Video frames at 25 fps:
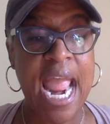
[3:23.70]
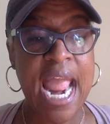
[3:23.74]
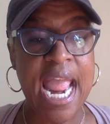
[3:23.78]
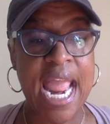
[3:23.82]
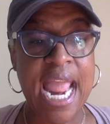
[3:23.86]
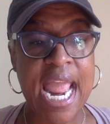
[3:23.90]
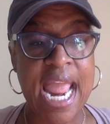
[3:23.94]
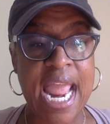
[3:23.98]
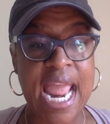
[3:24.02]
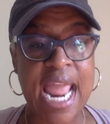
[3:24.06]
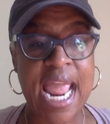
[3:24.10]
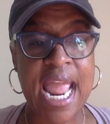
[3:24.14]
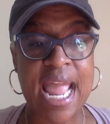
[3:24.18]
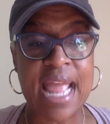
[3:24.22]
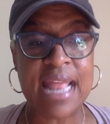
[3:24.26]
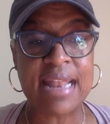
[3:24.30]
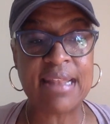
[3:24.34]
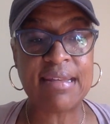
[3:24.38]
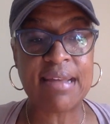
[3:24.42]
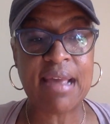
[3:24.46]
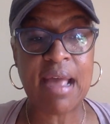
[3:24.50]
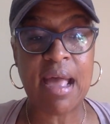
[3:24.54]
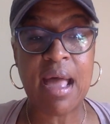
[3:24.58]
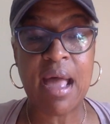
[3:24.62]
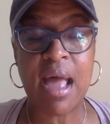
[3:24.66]

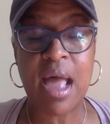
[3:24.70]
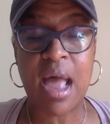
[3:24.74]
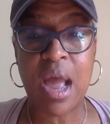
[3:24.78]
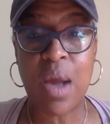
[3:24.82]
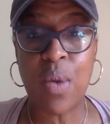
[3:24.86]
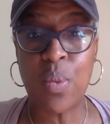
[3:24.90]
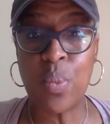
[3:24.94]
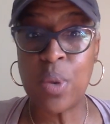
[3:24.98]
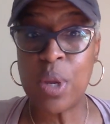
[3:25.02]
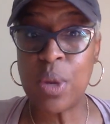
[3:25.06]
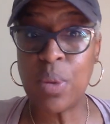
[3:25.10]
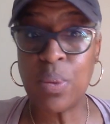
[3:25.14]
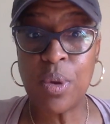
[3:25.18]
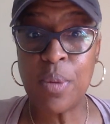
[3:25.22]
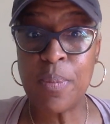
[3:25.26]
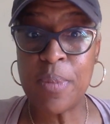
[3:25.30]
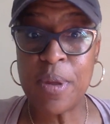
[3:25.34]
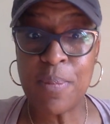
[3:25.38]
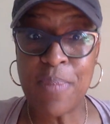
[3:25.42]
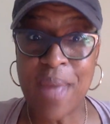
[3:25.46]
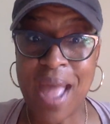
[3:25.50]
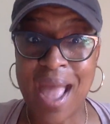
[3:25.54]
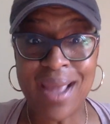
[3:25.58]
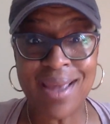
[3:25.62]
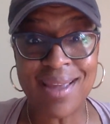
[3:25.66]
and we will
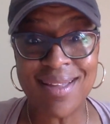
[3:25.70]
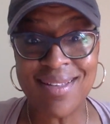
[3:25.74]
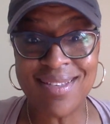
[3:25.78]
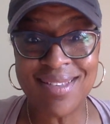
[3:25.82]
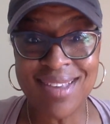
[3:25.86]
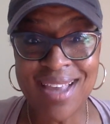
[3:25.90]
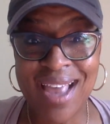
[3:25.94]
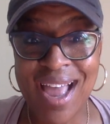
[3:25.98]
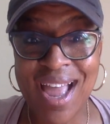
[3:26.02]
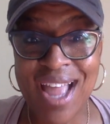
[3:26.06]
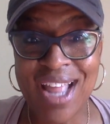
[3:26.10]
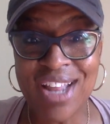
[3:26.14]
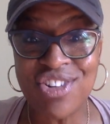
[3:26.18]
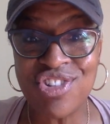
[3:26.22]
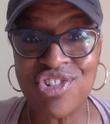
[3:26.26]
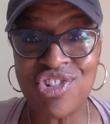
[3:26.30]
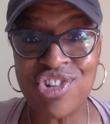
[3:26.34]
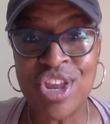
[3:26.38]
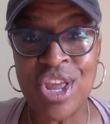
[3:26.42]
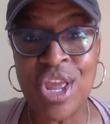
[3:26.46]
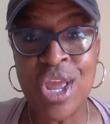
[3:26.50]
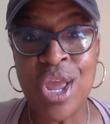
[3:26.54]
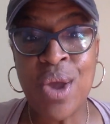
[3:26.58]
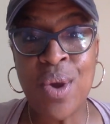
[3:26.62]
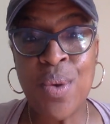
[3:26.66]
be back in touch
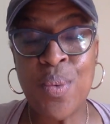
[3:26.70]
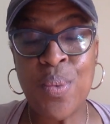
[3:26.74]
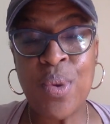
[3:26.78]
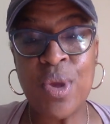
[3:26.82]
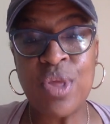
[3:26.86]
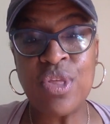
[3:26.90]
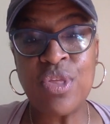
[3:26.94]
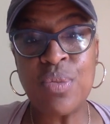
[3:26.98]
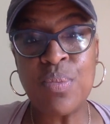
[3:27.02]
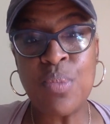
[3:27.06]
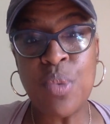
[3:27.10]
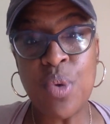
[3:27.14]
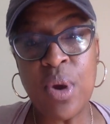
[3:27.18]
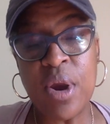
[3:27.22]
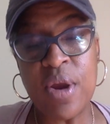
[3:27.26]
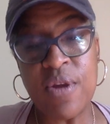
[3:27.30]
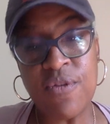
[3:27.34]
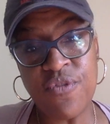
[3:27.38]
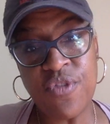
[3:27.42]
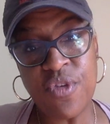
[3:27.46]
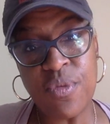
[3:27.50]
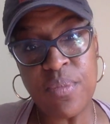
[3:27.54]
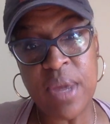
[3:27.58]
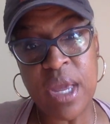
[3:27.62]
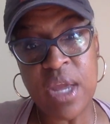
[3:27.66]
with more
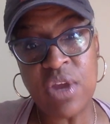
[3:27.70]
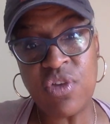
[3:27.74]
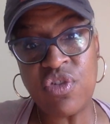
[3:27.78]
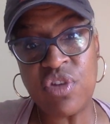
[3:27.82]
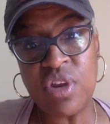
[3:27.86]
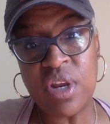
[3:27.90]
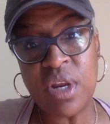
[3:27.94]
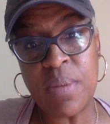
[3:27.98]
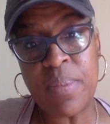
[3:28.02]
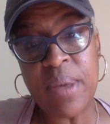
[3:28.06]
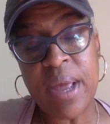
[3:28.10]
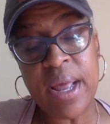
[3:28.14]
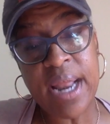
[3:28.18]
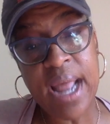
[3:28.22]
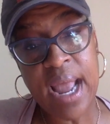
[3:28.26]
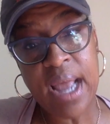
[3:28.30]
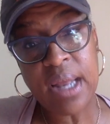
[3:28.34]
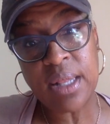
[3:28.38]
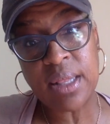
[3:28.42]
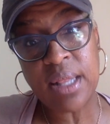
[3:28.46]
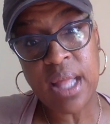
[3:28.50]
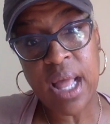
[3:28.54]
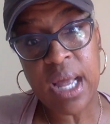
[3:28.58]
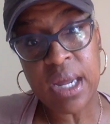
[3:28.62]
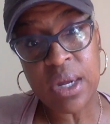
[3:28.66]
information about how
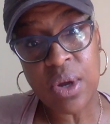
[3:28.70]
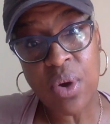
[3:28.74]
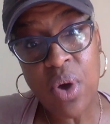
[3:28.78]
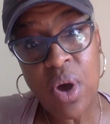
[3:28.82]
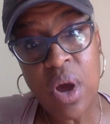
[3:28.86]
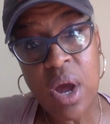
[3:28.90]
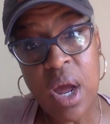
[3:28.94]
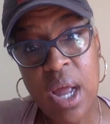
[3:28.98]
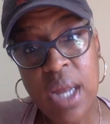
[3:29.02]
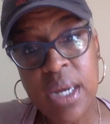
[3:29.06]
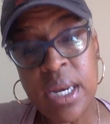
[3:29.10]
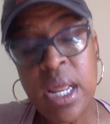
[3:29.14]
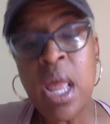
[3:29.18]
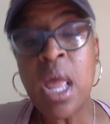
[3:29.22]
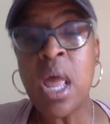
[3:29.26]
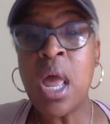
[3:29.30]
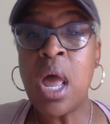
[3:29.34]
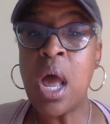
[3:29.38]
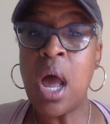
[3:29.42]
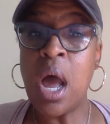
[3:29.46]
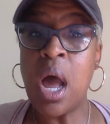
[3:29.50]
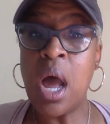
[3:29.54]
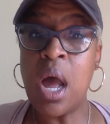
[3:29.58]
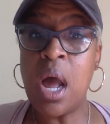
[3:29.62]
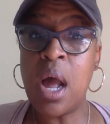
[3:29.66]
to log on,
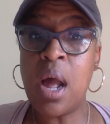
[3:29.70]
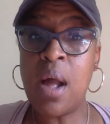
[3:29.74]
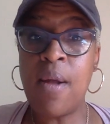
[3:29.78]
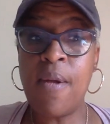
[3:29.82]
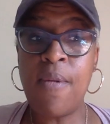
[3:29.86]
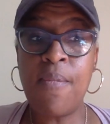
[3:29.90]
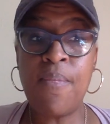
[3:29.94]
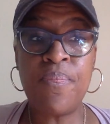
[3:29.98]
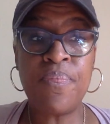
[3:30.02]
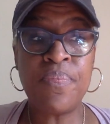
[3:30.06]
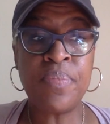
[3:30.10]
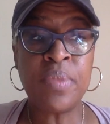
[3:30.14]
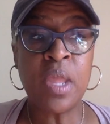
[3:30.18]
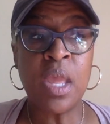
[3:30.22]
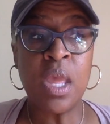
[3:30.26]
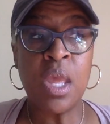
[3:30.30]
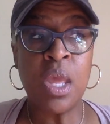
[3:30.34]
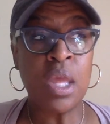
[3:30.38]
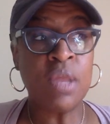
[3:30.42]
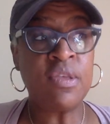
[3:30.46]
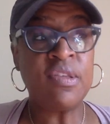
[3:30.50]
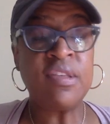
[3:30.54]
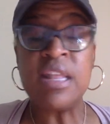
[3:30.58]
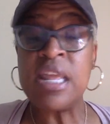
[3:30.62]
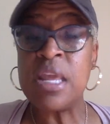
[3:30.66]

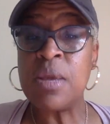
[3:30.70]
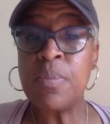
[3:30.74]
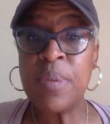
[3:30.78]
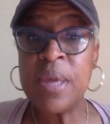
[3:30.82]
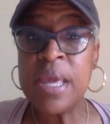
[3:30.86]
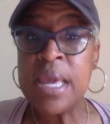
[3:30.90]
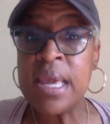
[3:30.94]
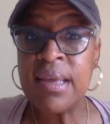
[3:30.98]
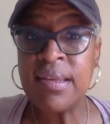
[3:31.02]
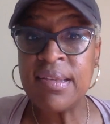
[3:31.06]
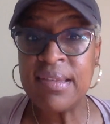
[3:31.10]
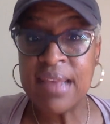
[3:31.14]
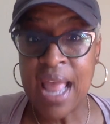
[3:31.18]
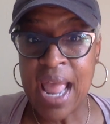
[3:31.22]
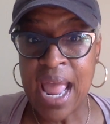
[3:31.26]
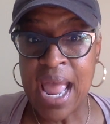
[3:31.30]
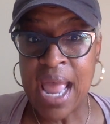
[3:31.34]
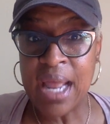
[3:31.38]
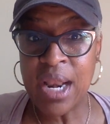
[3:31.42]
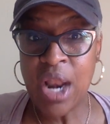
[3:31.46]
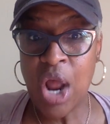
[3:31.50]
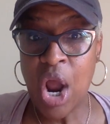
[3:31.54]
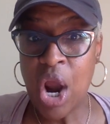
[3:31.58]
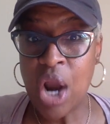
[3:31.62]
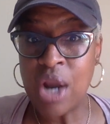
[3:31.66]
sneak peeks
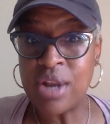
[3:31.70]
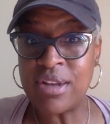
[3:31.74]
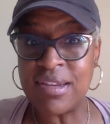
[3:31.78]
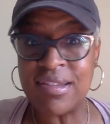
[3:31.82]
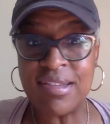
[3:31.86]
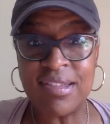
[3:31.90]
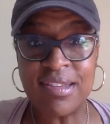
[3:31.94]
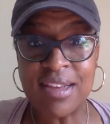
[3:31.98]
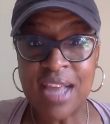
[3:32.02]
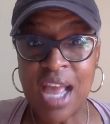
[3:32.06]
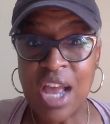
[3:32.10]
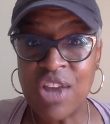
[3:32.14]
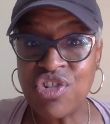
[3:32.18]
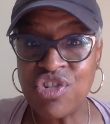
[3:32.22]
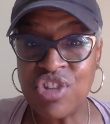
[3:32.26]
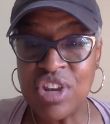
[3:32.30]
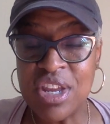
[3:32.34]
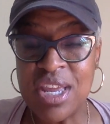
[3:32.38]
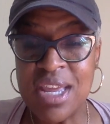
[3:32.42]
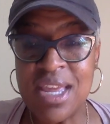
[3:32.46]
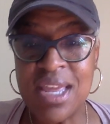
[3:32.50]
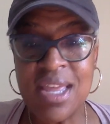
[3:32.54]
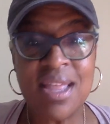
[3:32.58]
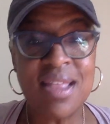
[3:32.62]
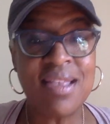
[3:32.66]
at our
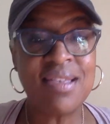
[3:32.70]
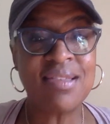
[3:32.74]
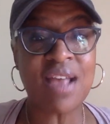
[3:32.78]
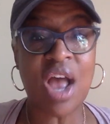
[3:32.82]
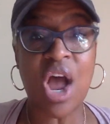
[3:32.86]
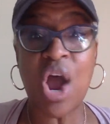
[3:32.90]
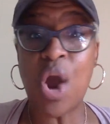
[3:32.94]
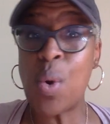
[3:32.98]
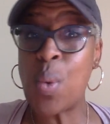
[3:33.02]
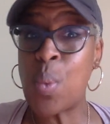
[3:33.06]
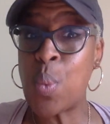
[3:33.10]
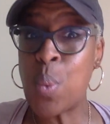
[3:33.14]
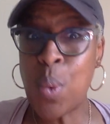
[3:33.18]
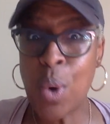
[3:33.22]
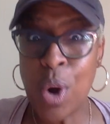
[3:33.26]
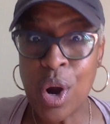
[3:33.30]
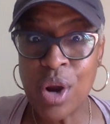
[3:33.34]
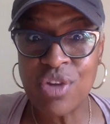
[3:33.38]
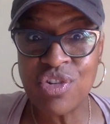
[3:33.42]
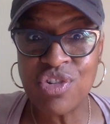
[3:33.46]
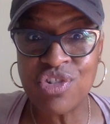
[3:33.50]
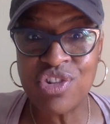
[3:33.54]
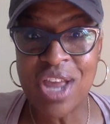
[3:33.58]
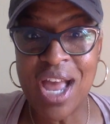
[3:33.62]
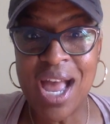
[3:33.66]
discussions, our
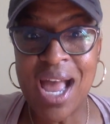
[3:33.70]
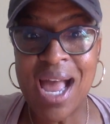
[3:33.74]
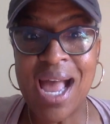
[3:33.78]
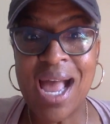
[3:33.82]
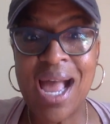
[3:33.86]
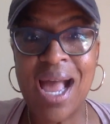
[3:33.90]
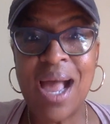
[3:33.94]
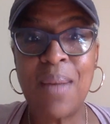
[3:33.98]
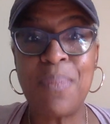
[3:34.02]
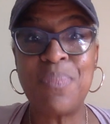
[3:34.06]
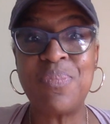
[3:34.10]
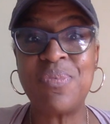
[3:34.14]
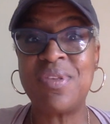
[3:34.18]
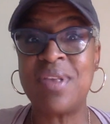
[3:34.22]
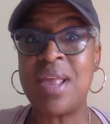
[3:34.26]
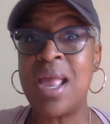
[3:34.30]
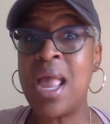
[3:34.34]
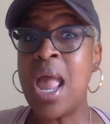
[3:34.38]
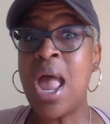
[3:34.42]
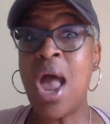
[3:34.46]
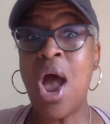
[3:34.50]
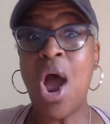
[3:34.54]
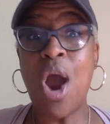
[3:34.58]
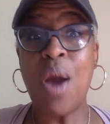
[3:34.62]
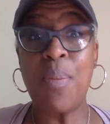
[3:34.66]
workshops,
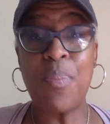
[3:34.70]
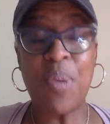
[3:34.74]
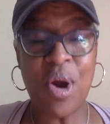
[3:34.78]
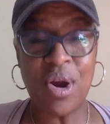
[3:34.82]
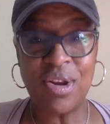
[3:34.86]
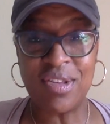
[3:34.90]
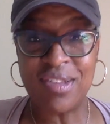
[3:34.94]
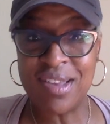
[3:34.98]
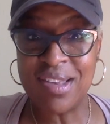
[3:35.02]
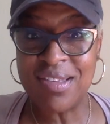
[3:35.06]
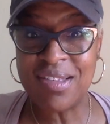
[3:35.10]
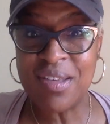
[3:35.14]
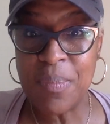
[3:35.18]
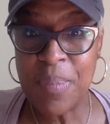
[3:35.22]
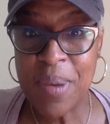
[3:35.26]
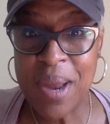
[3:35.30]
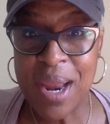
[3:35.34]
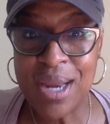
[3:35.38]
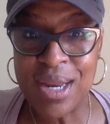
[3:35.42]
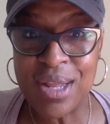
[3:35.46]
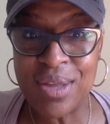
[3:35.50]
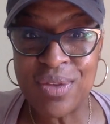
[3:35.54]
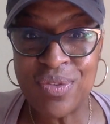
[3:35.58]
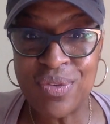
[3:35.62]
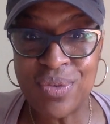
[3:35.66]
our
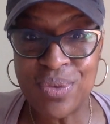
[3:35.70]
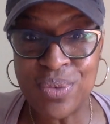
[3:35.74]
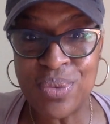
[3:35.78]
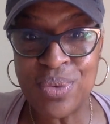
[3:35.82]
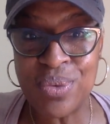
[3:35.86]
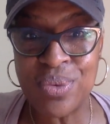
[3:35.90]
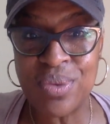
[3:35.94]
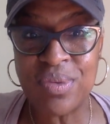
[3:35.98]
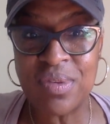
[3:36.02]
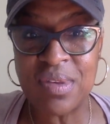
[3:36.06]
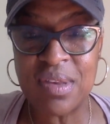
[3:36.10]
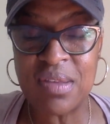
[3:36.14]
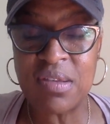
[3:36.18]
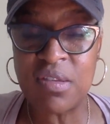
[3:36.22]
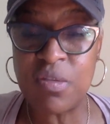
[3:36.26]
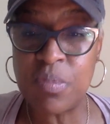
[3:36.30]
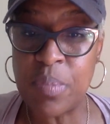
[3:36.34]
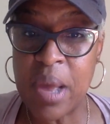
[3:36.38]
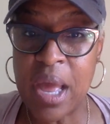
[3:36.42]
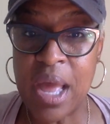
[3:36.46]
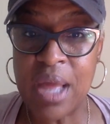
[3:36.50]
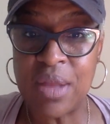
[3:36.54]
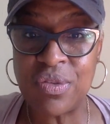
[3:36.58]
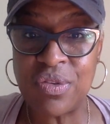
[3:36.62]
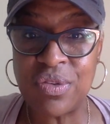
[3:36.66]
participating schools and
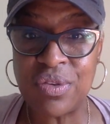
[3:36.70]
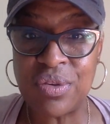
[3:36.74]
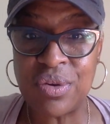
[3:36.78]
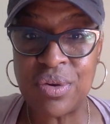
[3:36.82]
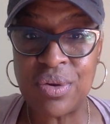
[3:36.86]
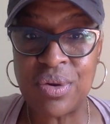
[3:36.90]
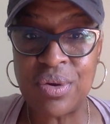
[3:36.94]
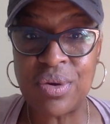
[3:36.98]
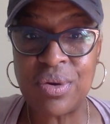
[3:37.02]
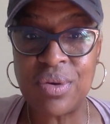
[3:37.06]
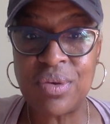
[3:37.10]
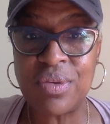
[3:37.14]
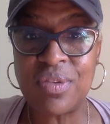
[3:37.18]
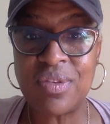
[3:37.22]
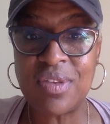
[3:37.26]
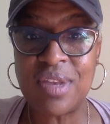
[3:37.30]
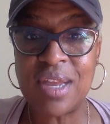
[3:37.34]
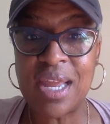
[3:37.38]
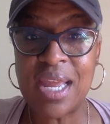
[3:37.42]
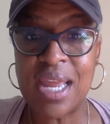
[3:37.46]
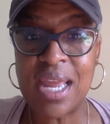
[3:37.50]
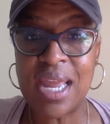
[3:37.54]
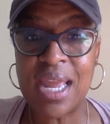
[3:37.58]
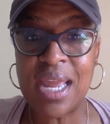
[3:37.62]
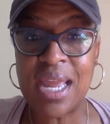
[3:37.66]
sponsors.
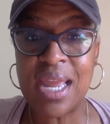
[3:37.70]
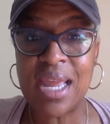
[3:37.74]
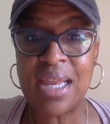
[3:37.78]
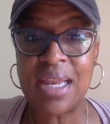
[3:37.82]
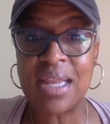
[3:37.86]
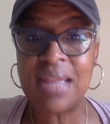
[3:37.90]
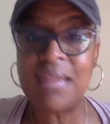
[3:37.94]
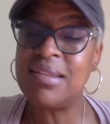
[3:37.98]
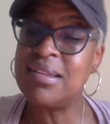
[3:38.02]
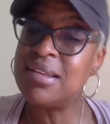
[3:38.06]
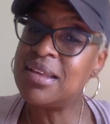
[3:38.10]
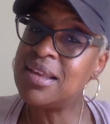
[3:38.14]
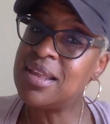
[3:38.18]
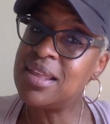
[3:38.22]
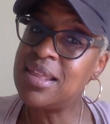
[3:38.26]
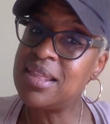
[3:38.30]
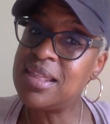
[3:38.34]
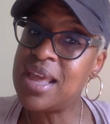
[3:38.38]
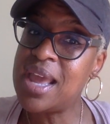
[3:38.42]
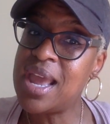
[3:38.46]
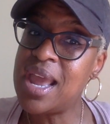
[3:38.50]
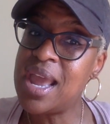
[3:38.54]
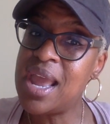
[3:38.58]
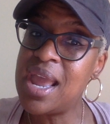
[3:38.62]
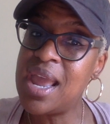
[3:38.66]
And until
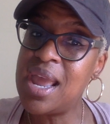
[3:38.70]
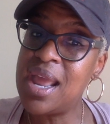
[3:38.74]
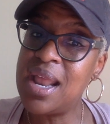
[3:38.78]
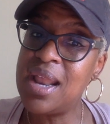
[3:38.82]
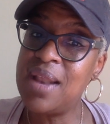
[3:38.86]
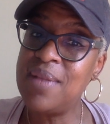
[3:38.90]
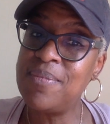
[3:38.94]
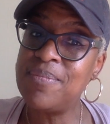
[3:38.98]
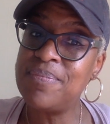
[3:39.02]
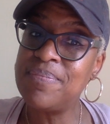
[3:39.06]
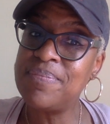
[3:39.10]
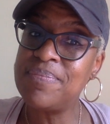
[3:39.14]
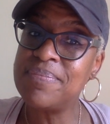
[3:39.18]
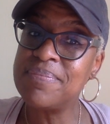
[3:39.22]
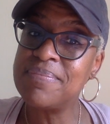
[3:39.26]
then,